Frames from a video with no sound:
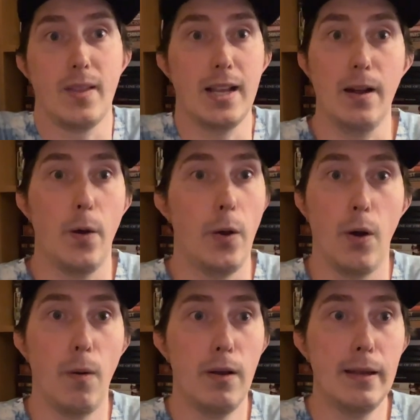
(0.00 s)
I don't
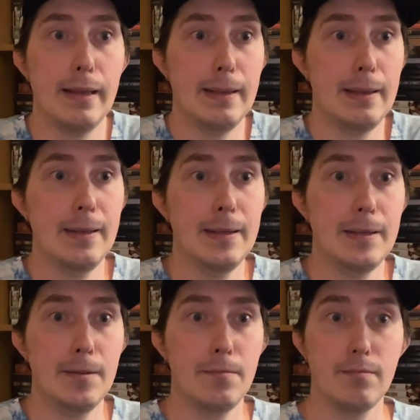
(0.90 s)
know,
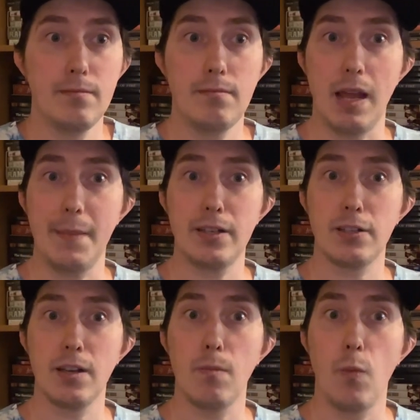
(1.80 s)
maybe
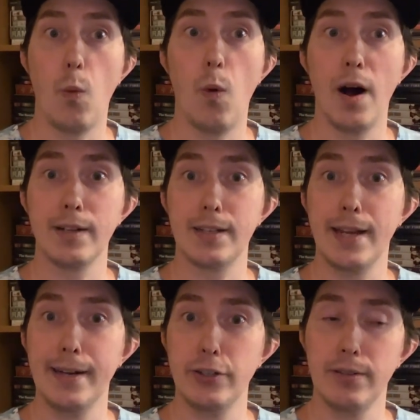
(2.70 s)
some want
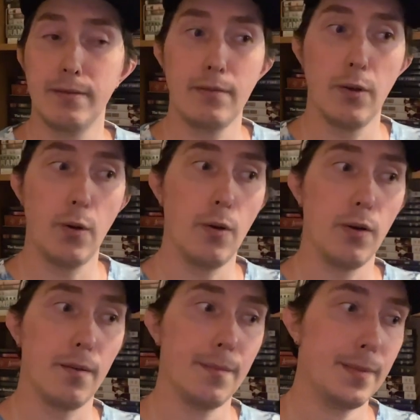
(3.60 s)
attention,
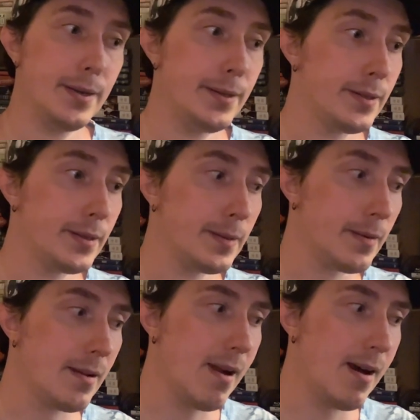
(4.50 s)
or
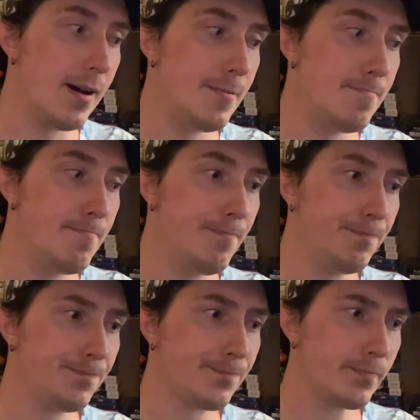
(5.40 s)
um,
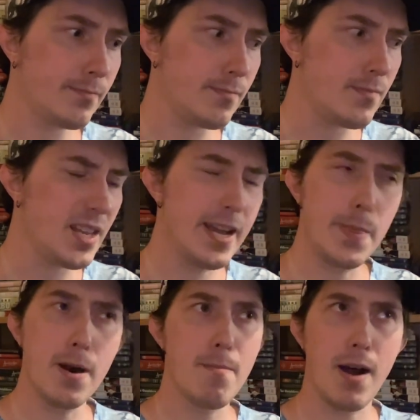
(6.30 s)
in
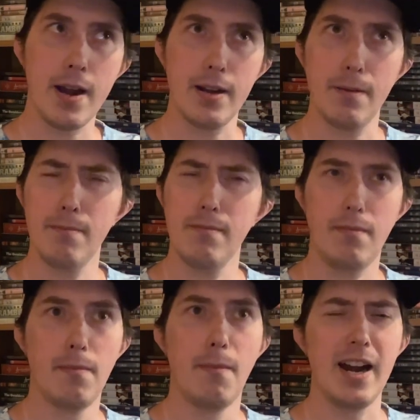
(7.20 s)
their mind it
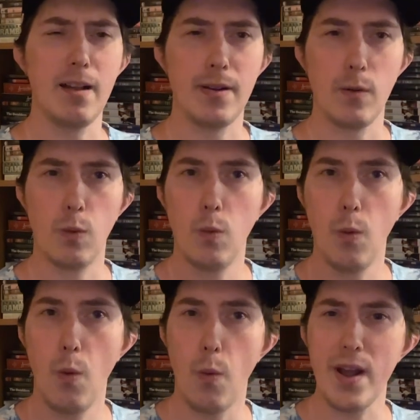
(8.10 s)
might have been
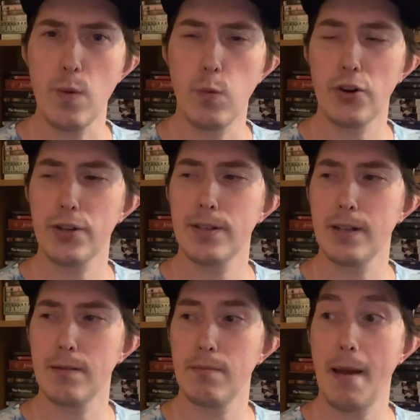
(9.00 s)
way worse
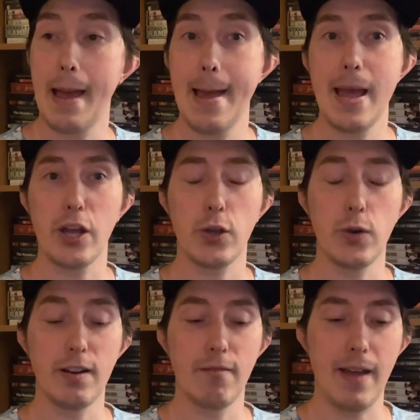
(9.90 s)
than it
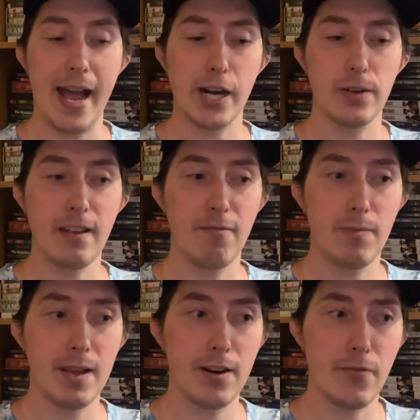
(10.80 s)
could have actually have
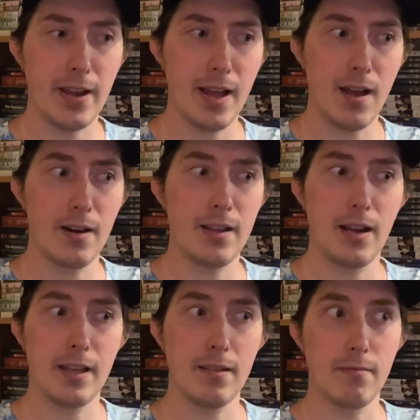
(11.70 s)
been in reality.
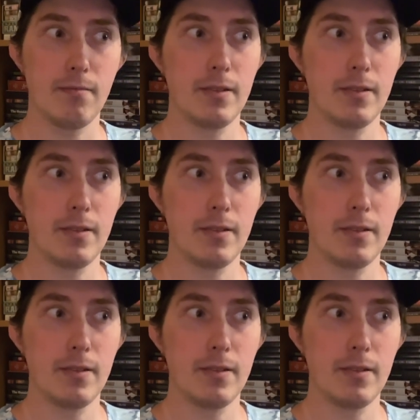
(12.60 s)
Like, you,